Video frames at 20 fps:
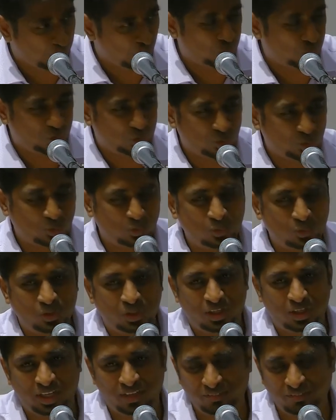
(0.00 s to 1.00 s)
to
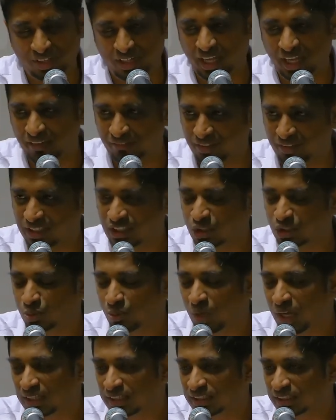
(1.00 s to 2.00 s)
Reverend Everett
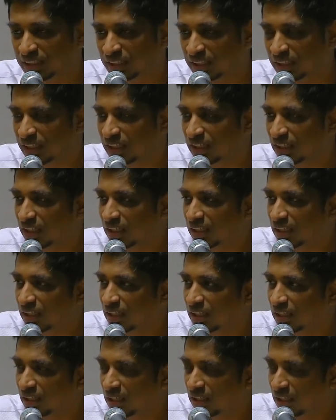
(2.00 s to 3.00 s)
Swanson,
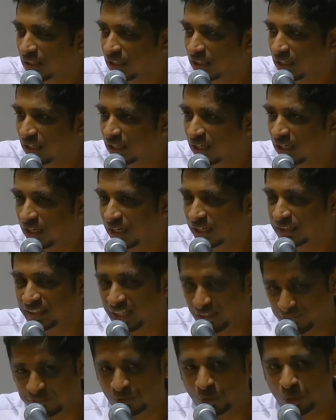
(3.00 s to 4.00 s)
and
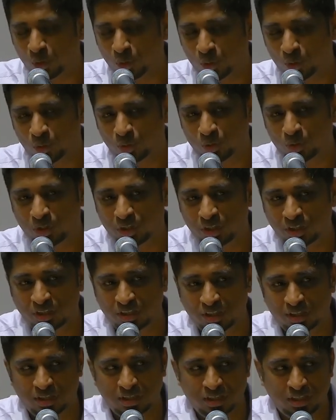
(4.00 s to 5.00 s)
therefore
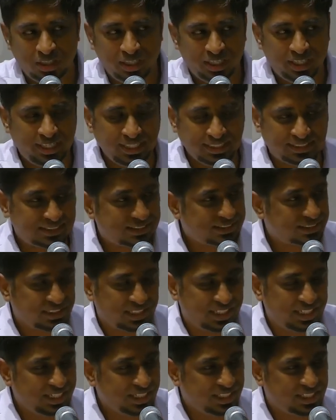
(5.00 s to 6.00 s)
he
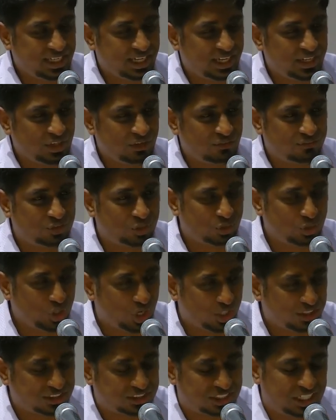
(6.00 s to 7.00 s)
kind of could not
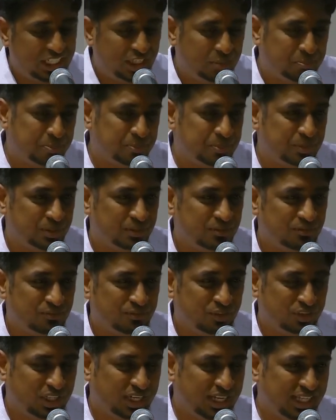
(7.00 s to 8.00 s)
sleep for the
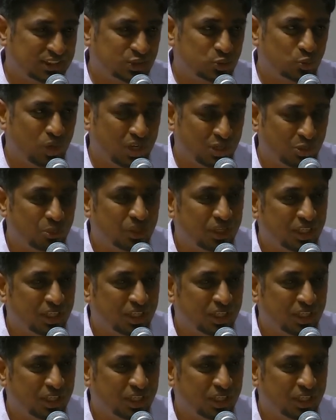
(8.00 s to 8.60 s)
next 1 week.